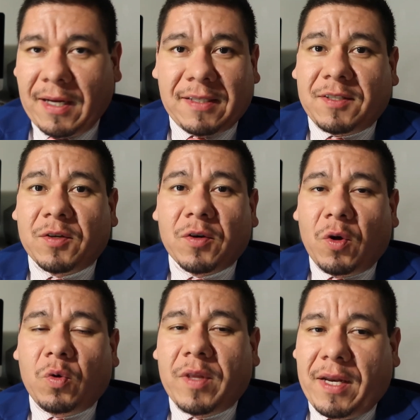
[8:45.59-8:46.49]
I still don't
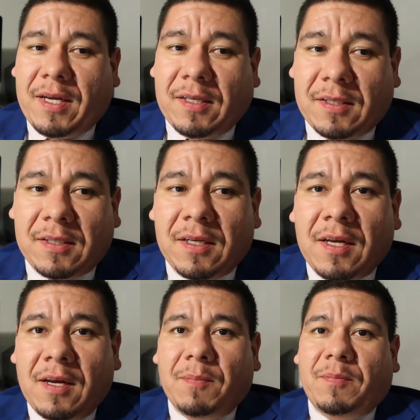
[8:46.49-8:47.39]
know who that is,
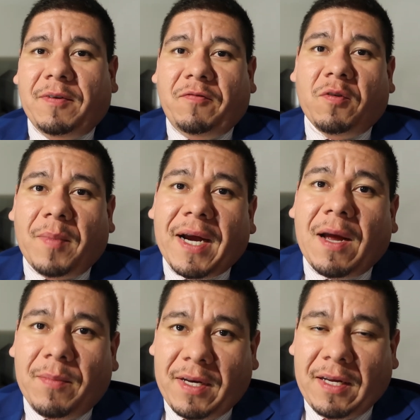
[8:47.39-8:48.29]
but for my
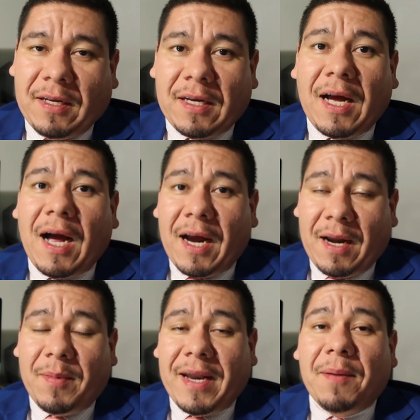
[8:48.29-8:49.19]
nominee, I
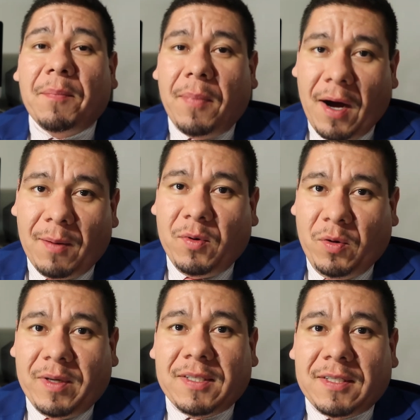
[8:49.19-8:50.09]
nominate Bob
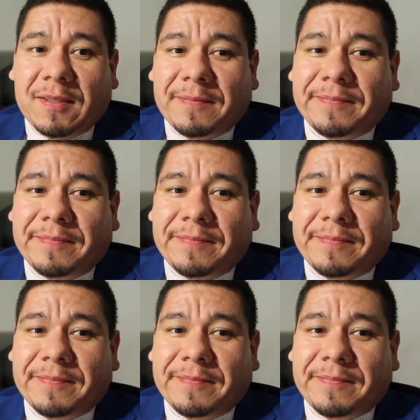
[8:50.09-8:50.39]
Lewis.